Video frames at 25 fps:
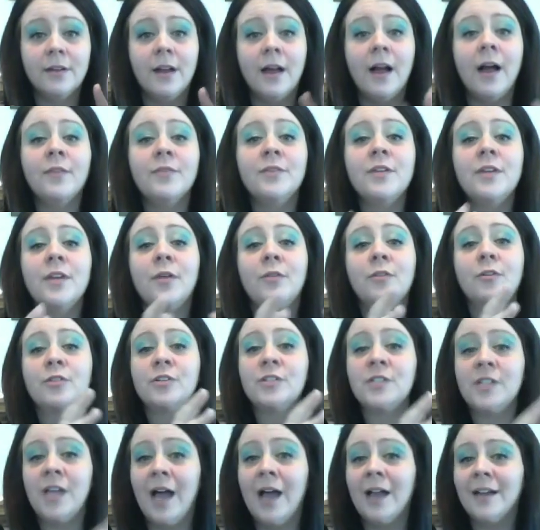on the other
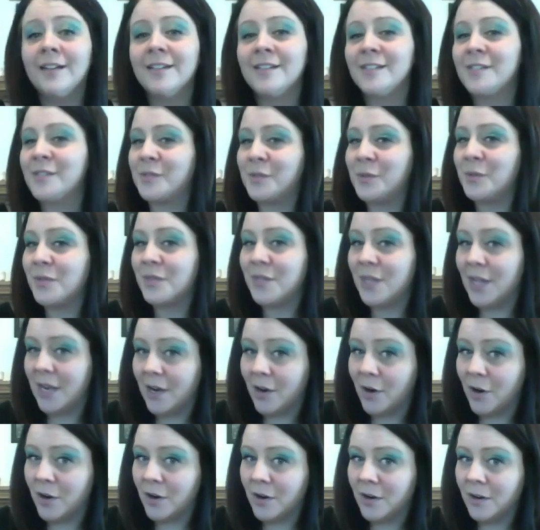side is still
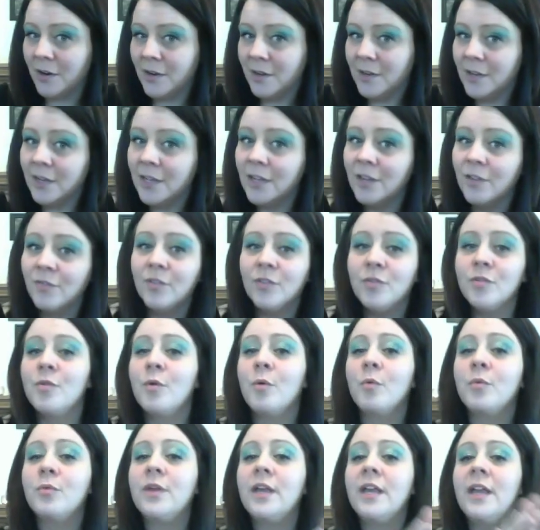there, even
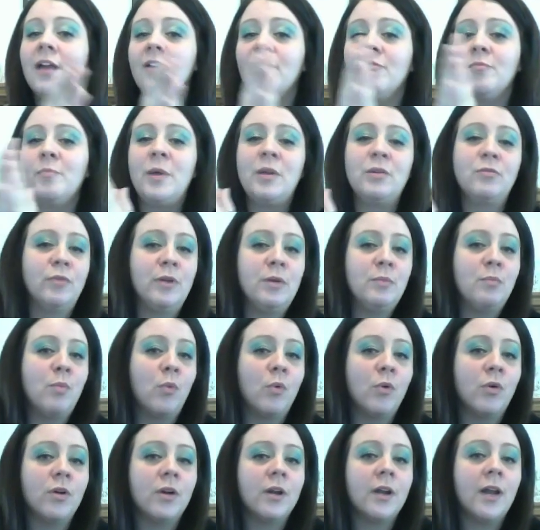though they have been
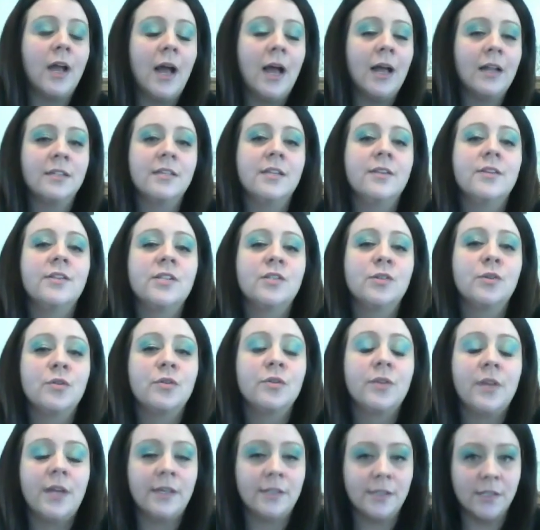reborn onto this
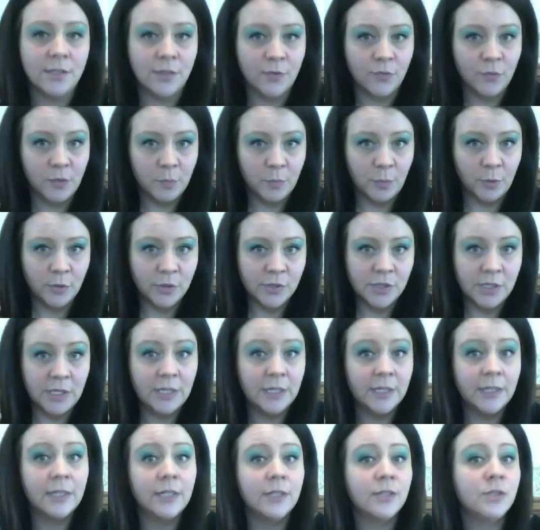earth as a different
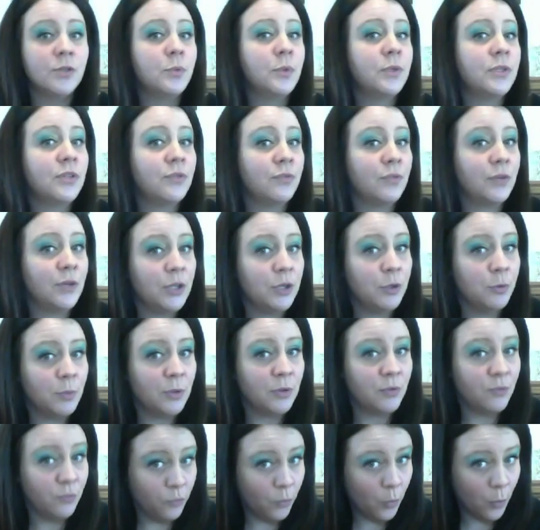person into a different
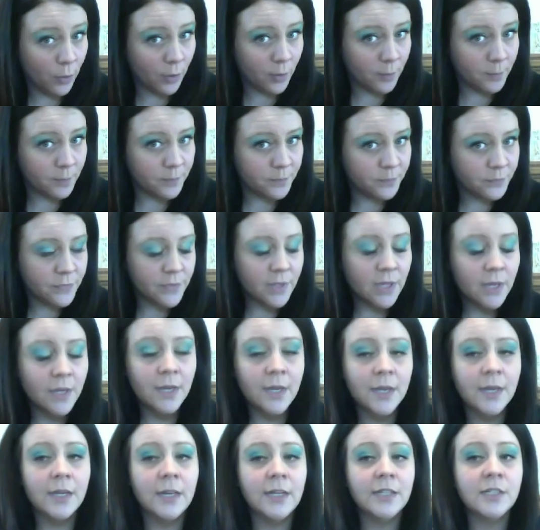human form.
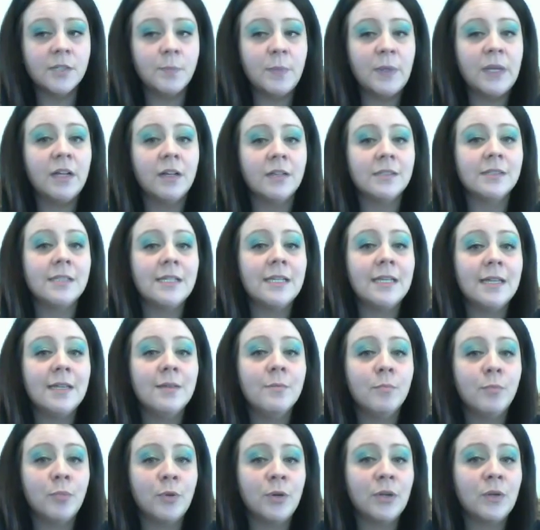It's because the
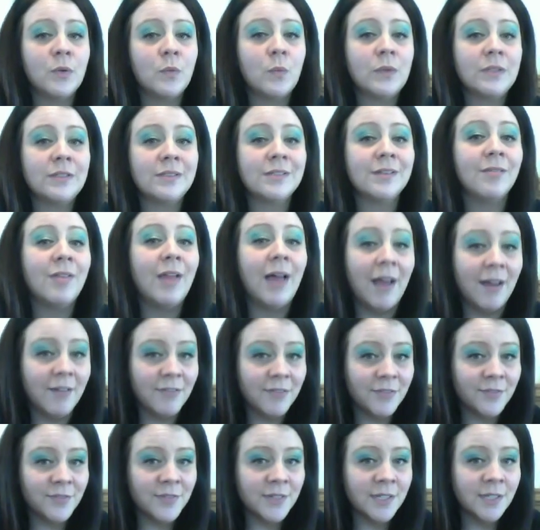imprint was
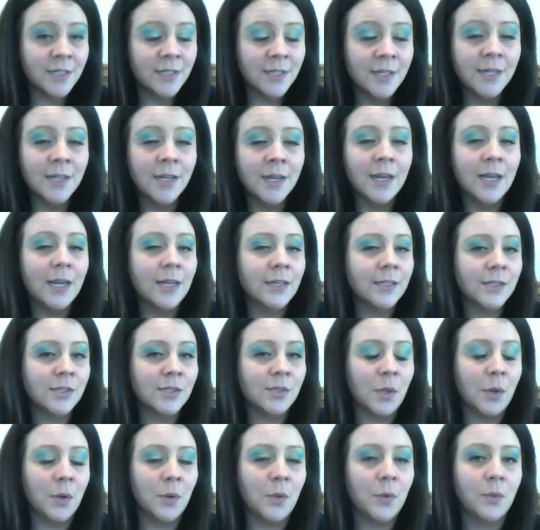left. And
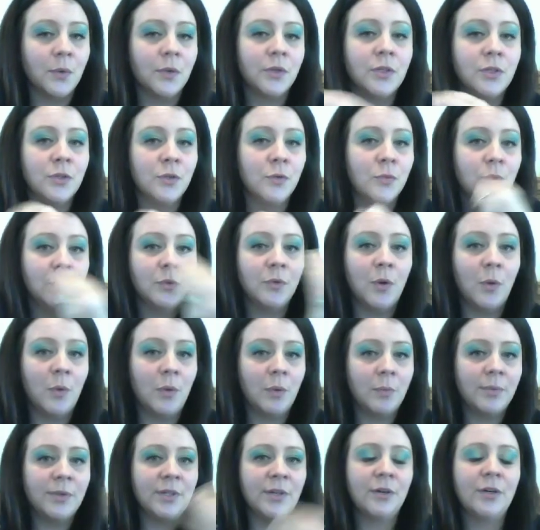so you will go
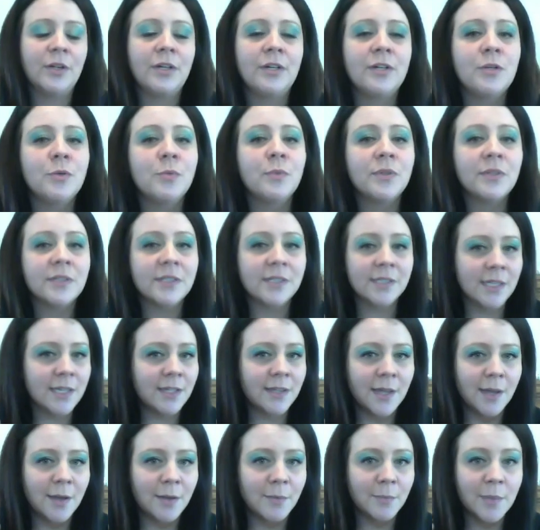up there and you will see
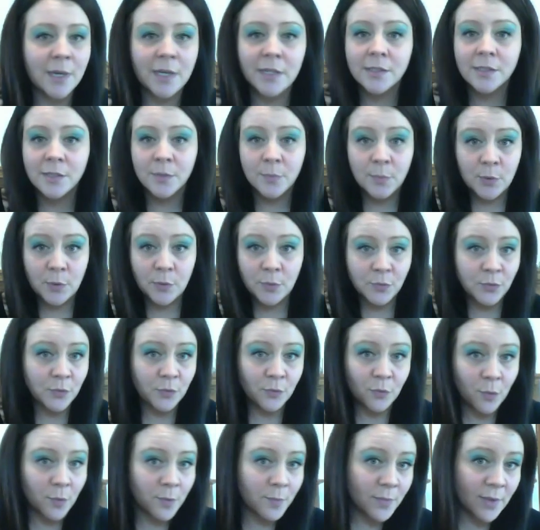them as the
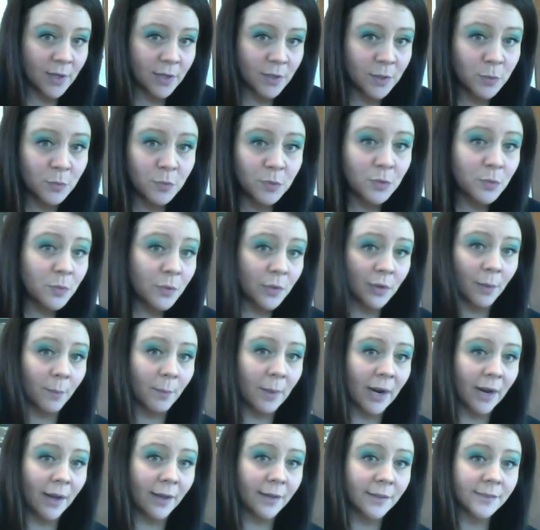beautiful form that you knew them
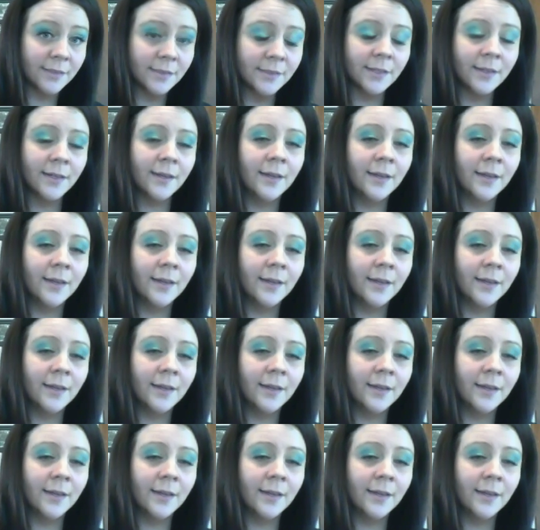as.